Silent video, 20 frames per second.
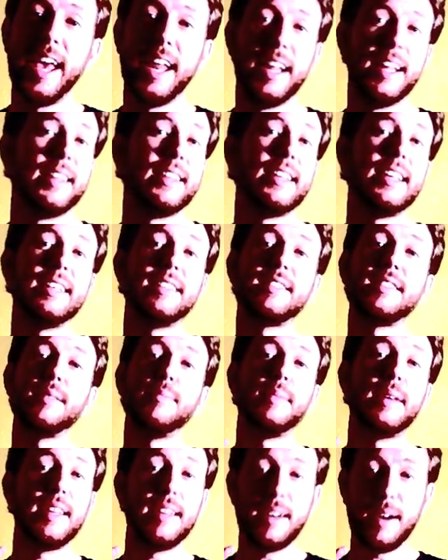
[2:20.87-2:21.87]
and it needs to
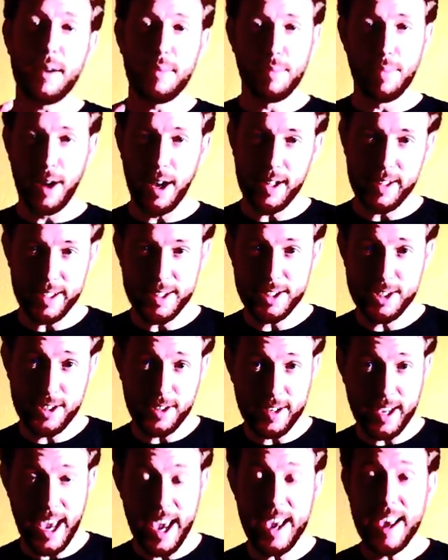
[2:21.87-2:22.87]
be abolished.
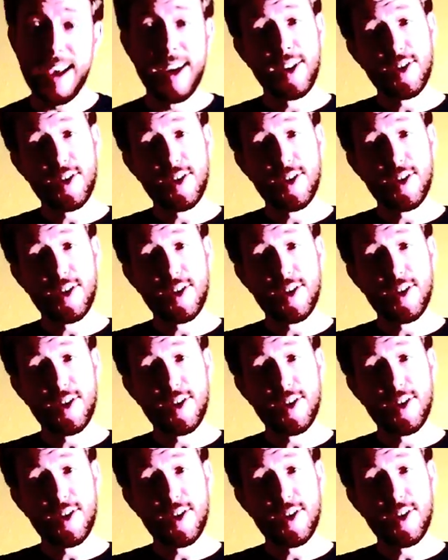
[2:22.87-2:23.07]
Okay?